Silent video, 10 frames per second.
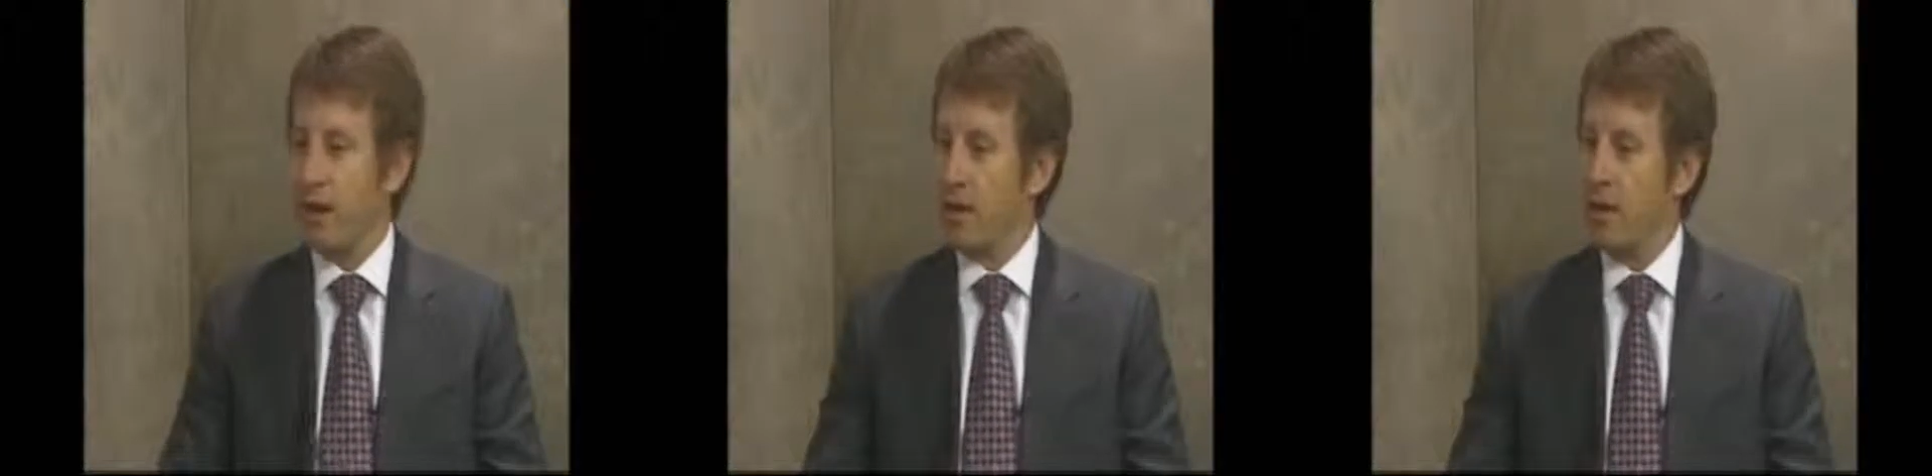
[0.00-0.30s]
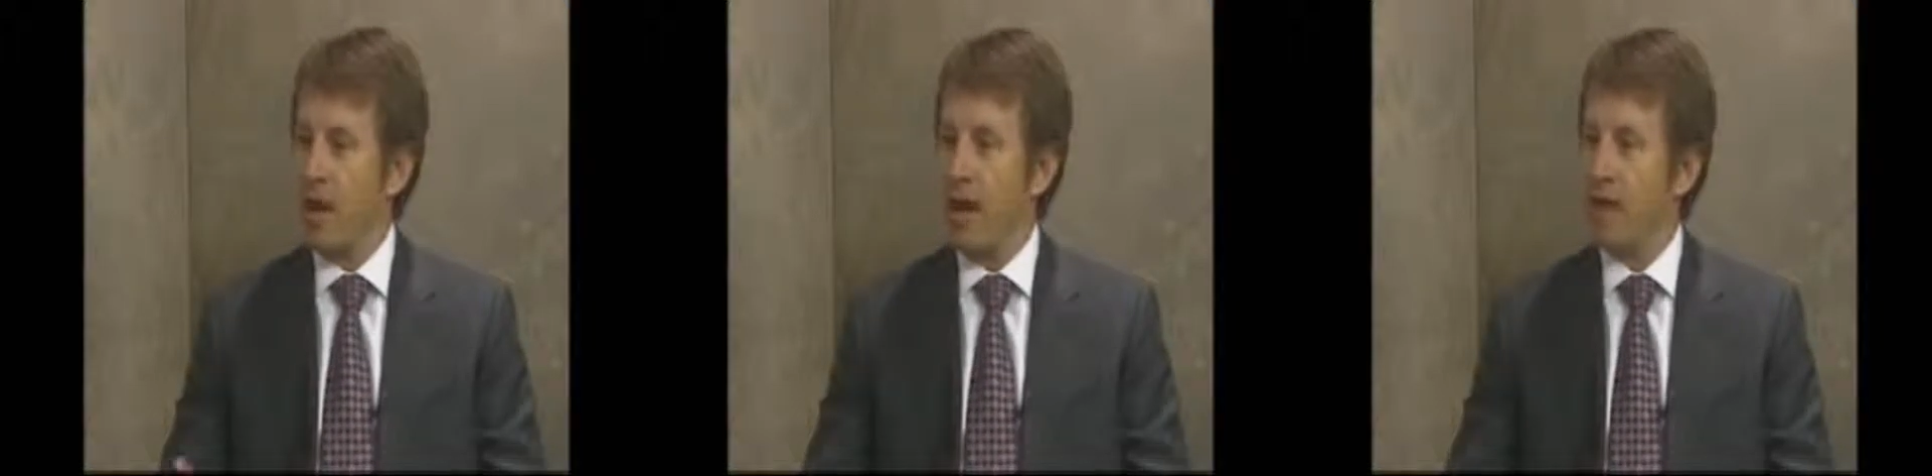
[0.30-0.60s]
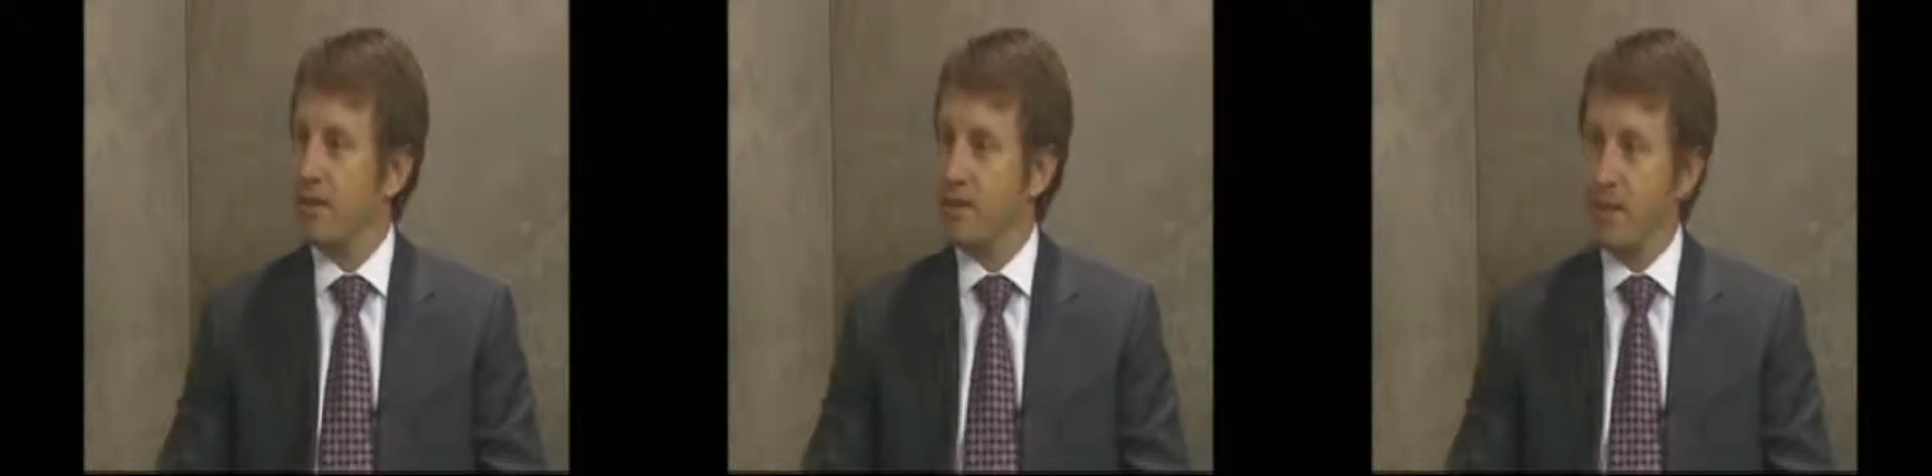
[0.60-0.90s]
committing
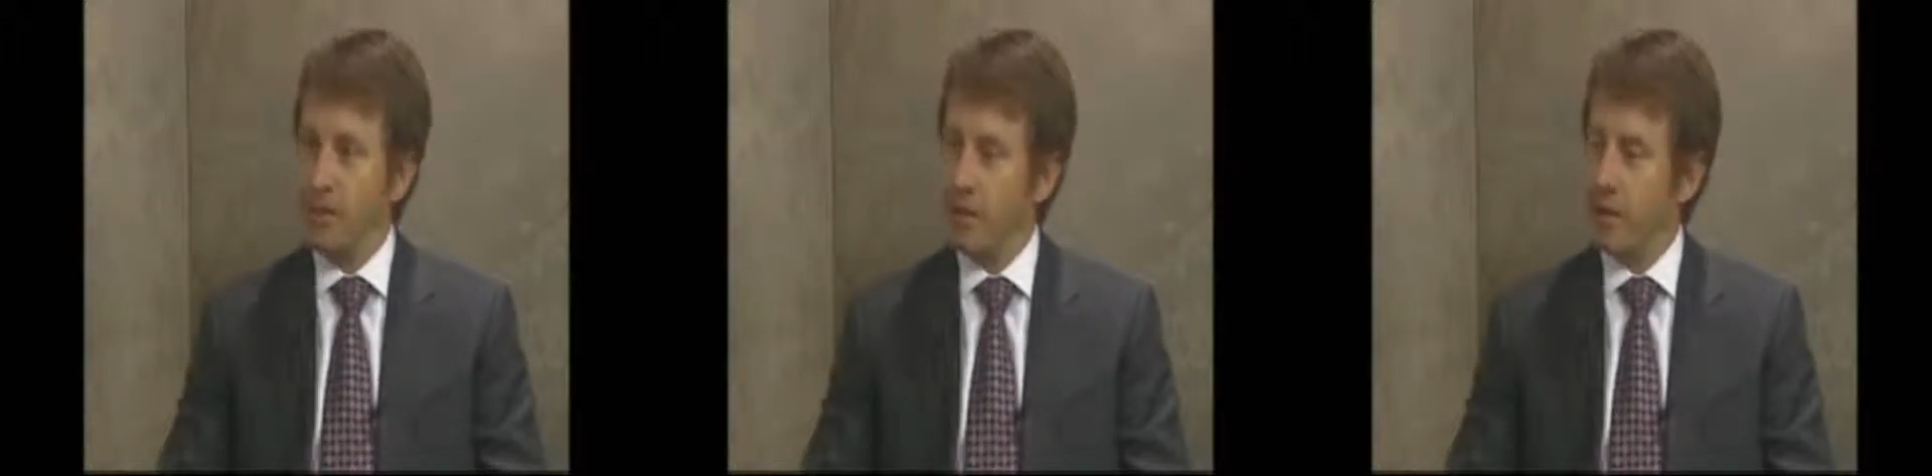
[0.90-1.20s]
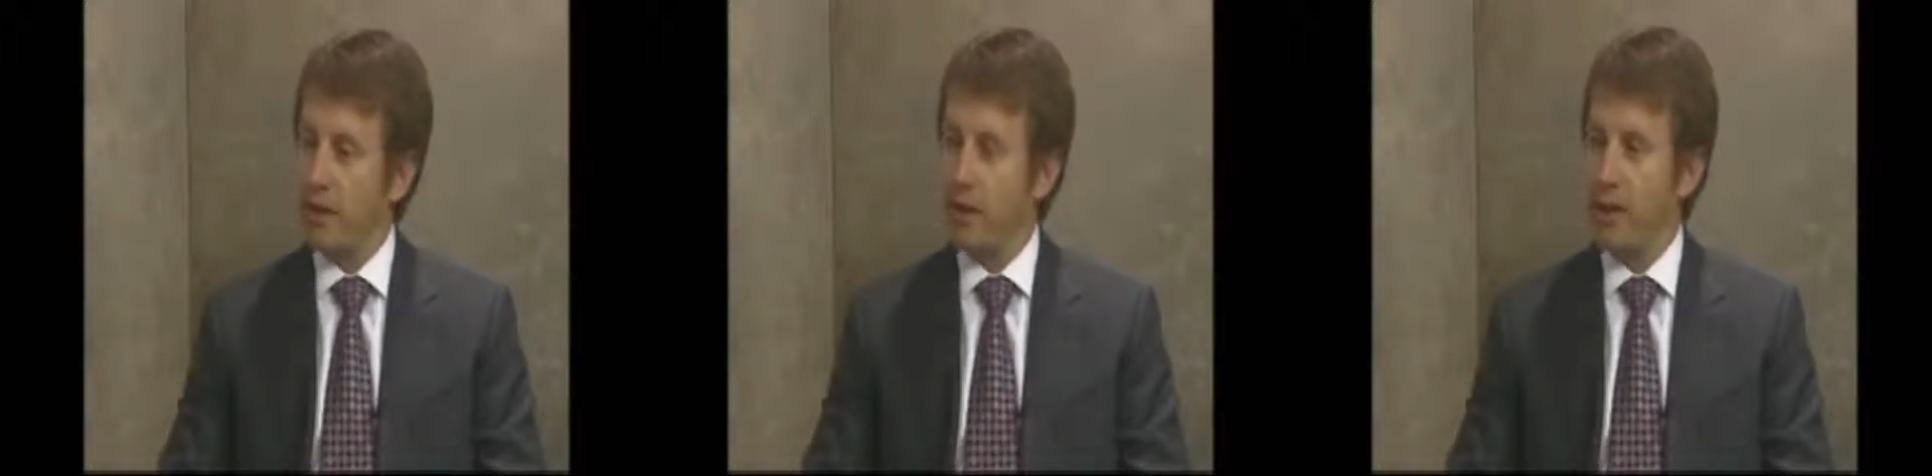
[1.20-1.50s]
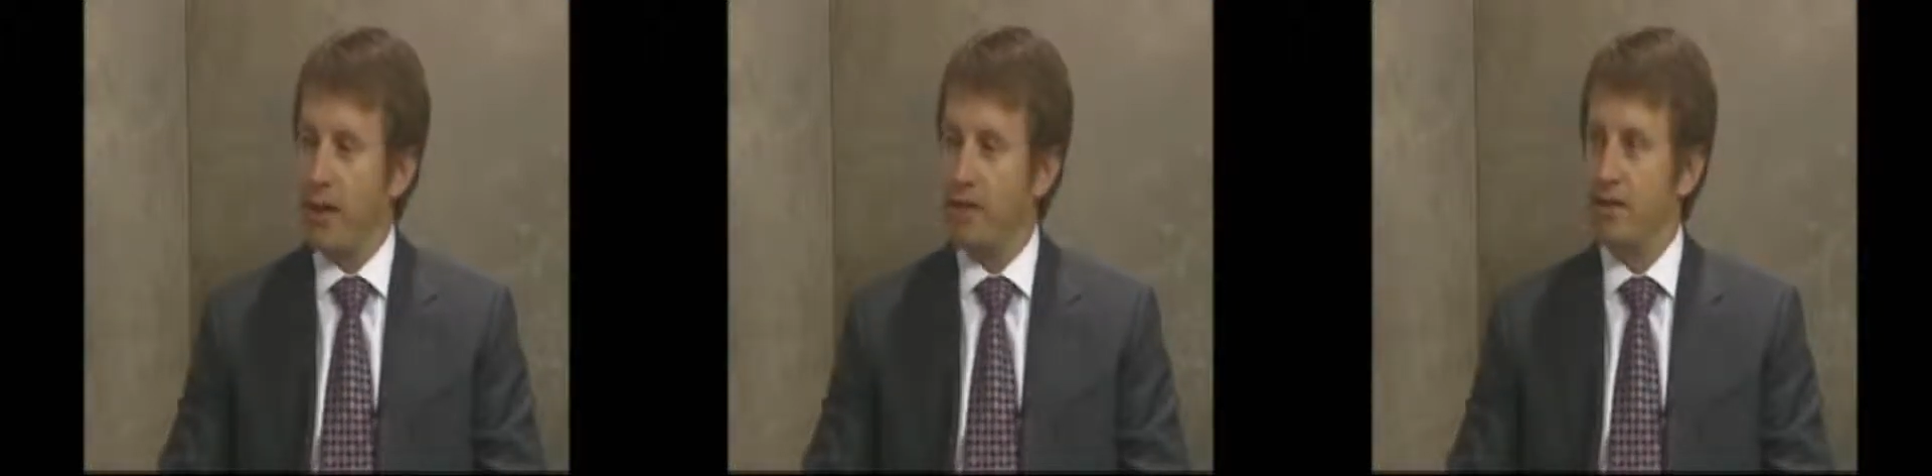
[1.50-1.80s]
acts that they typically
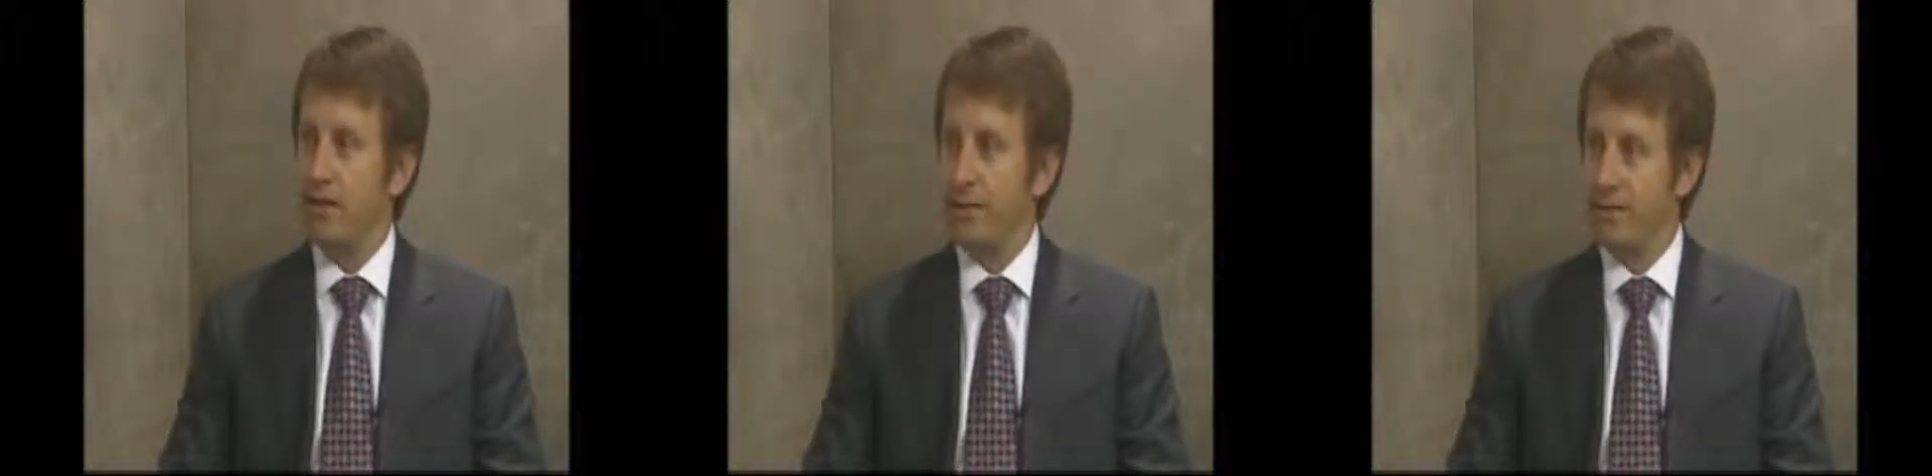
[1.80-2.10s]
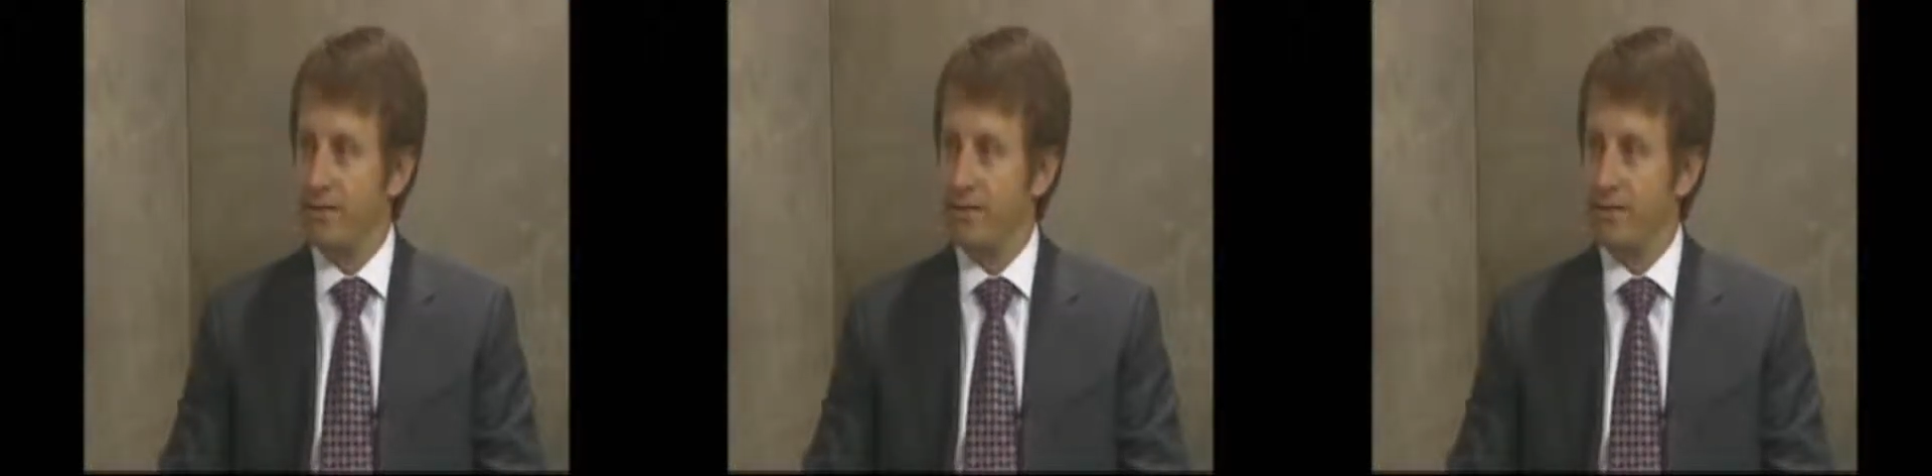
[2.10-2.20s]
would not do.